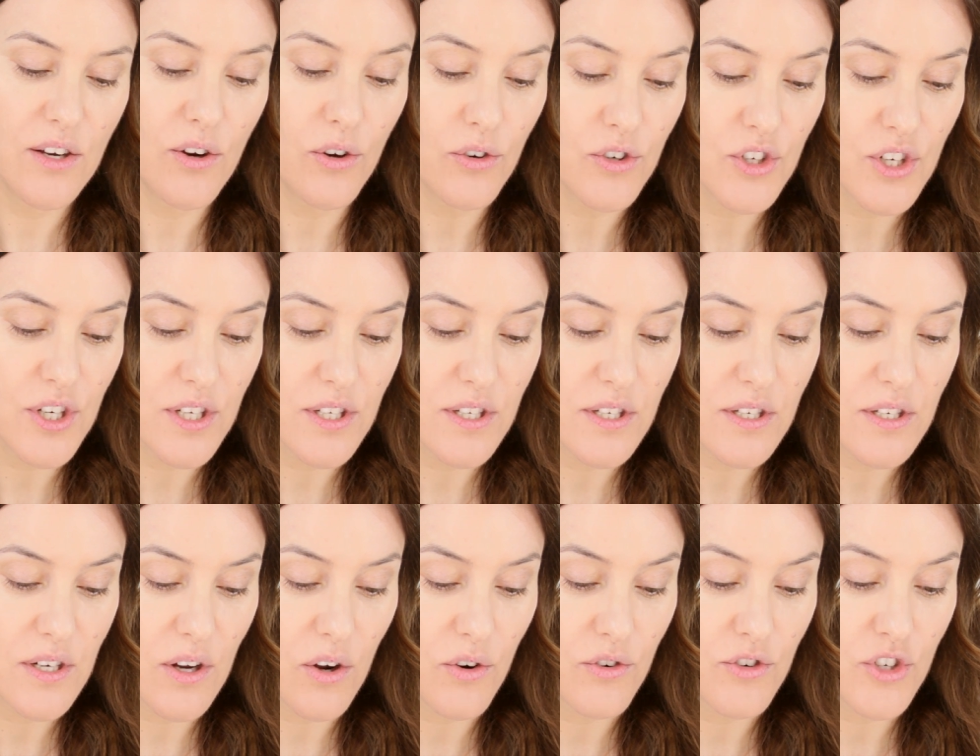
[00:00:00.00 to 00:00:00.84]
not
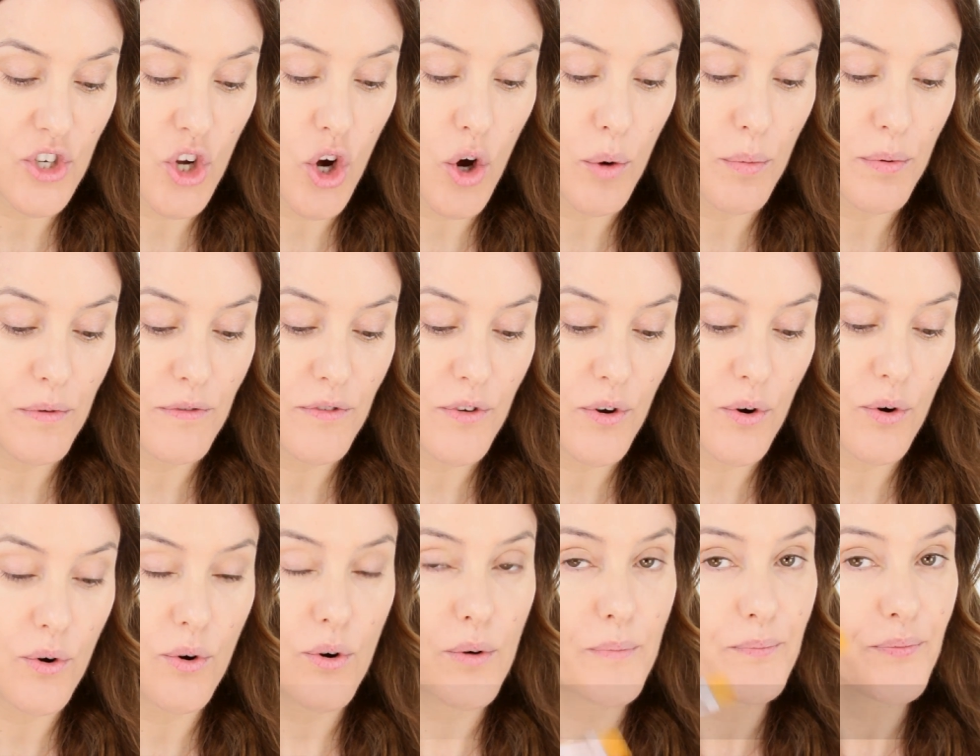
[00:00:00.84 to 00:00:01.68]
just on top of
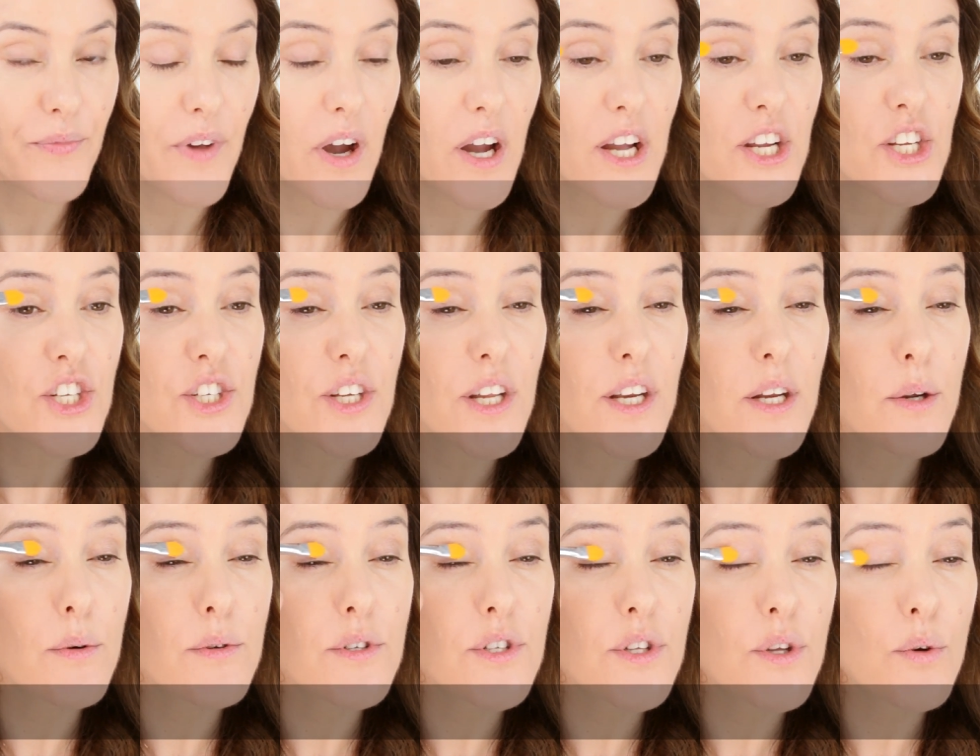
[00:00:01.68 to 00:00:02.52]
your
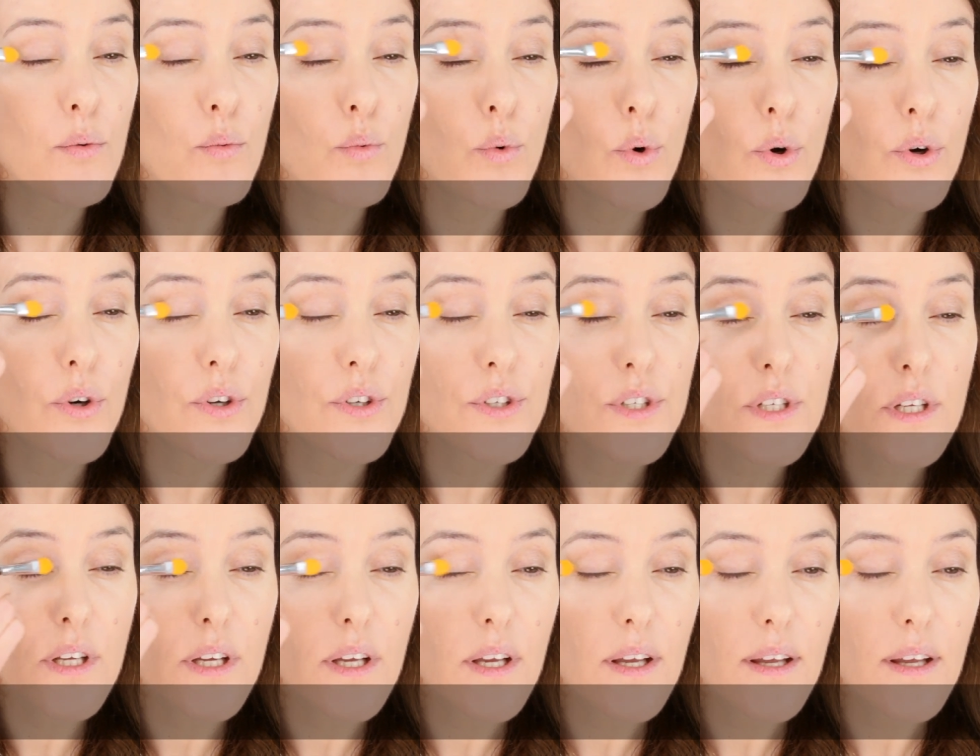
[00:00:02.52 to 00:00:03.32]
eyeshadows you would,